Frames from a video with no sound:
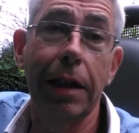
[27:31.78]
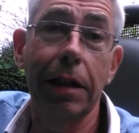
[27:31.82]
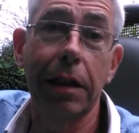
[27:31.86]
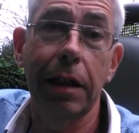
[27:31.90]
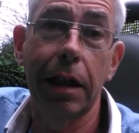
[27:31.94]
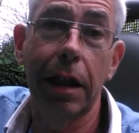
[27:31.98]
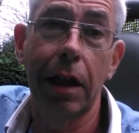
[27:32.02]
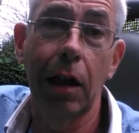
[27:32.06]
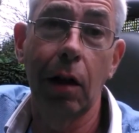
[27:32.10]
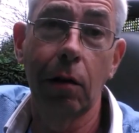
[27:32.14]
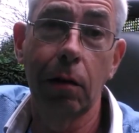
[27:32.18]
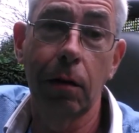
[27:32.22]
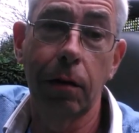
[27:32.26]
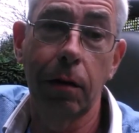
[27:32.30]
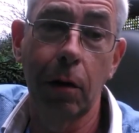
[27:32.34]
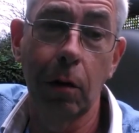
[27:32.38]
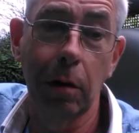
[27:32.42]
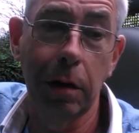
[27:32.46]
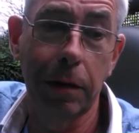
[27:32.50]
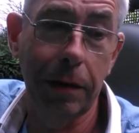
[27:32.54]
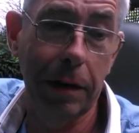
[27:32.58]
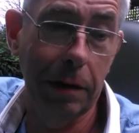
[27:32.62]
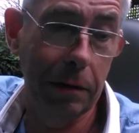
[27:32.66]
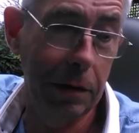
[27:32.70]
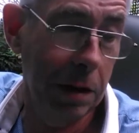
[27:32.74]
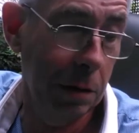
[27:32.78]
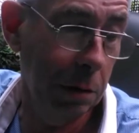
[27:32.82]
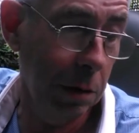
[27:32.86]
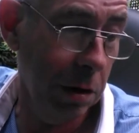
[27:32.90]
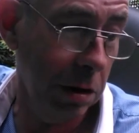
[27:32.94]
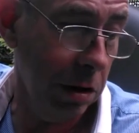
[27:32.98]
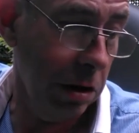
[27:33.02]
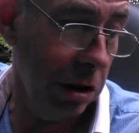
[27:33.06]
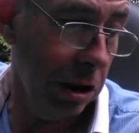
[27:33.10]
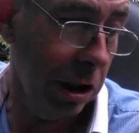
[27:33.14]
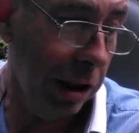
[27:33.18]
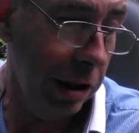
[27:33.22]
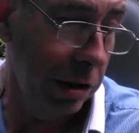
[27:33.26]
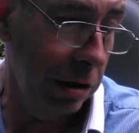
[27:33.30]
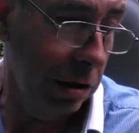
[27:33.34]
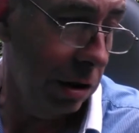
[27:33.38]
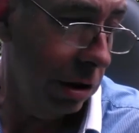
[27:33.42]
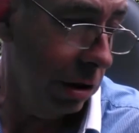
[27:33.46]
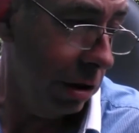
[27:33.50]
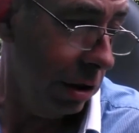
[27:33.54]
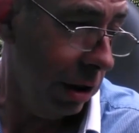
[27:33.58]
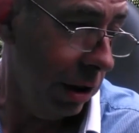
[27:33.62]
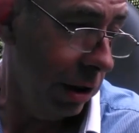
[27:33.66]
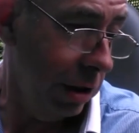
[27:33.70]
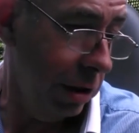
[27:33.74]
you found it helpful if ever you want to
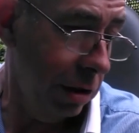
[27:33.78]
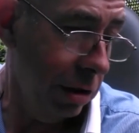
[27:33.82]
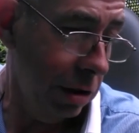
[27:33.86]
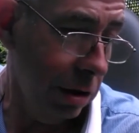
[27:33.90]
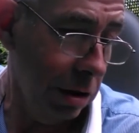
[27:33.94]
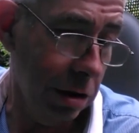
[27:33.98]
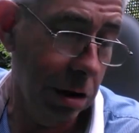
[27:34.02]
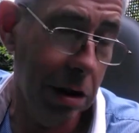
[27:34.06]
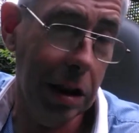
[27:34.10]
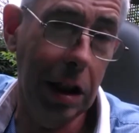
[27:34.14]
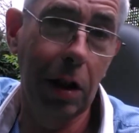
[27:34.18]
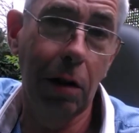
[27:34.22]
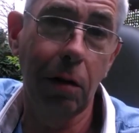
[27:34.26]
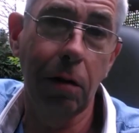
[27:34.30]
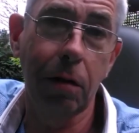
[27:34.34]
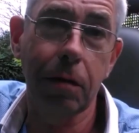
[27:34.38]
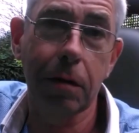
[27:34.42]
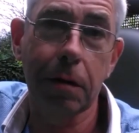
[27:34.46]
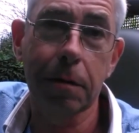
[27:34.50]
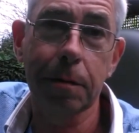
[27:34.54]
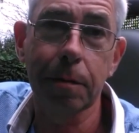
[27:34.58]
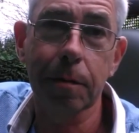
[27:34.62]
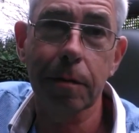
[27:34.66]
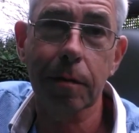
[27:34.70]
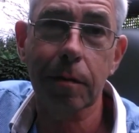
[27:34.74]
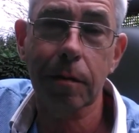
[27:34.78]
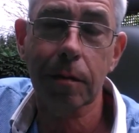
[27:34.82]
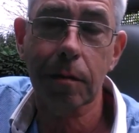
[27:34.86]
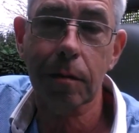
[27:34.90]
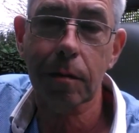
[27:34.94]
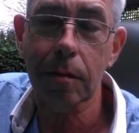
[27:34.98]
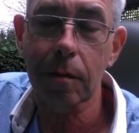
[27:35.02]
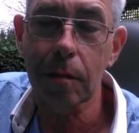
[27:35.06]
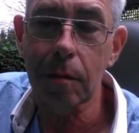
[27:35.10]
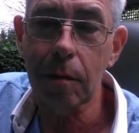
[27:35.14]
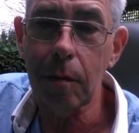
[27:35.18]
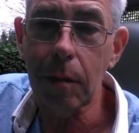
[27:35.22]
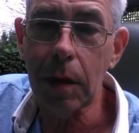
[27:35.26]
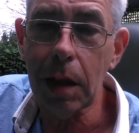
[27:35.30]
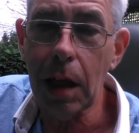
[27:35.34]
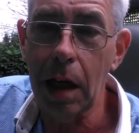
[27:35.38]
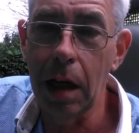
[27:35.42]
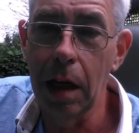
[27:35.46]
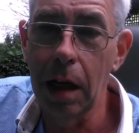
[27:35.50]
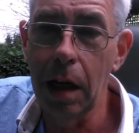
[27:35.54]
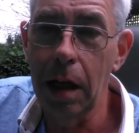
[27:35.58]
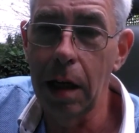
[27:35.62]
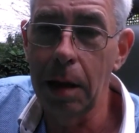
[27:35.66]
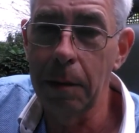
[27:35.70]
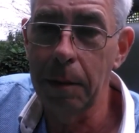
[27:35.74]
change your seats yourself.
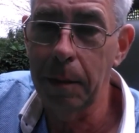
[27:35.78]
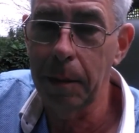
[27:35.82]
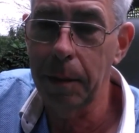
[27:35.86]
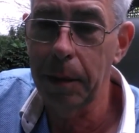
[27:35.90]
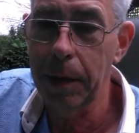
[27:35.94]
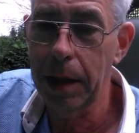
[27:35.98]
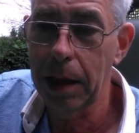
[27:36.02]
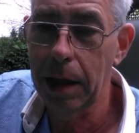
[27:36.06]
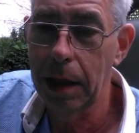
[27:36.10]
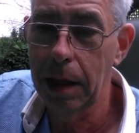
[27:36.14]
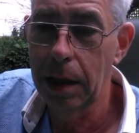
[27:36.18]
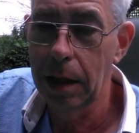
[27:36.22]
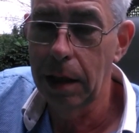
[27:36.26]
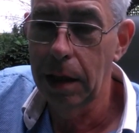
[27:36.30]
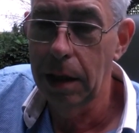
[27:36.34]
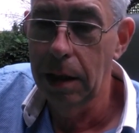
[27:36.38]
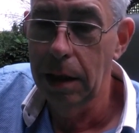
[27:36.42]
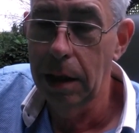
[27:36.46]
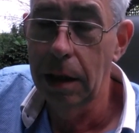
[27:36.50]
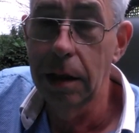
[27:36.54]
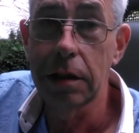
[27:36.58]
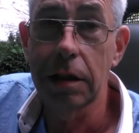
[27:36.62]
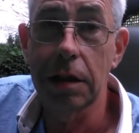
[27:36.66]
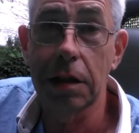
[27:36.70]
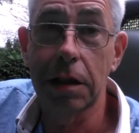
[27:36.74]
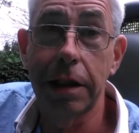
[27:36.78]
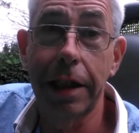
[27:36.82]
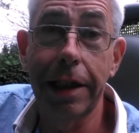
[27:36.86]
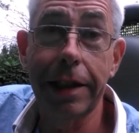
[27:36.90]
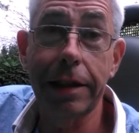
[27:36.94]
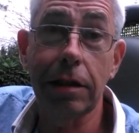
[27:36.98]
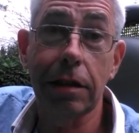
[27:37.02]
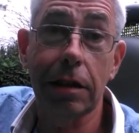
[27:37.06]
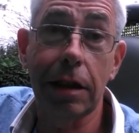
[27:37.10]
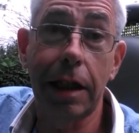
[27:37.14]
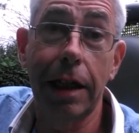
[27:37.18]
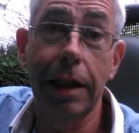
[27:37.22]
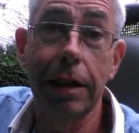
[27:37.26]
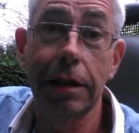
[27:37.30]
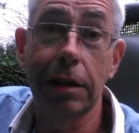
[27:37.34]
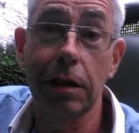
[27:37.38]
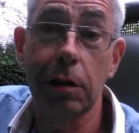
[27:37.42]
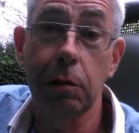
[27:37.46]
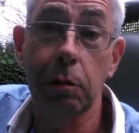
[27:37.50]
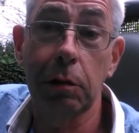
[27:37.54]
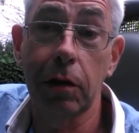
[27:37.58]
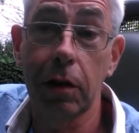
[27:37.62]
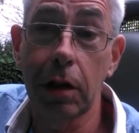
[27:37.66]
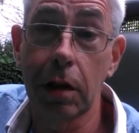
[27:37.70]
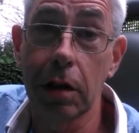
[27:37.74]
So the next
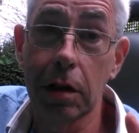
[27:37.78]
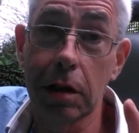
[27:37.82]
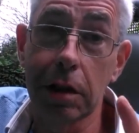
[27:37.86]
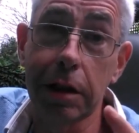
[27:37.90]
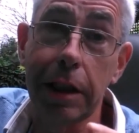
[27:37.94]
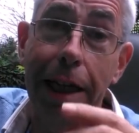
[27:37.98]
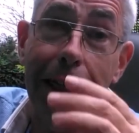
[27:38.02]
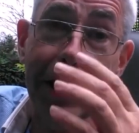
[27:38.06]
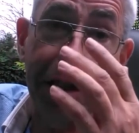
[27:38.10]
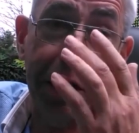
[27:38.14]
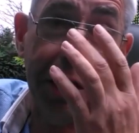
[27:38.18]
stage is we've got the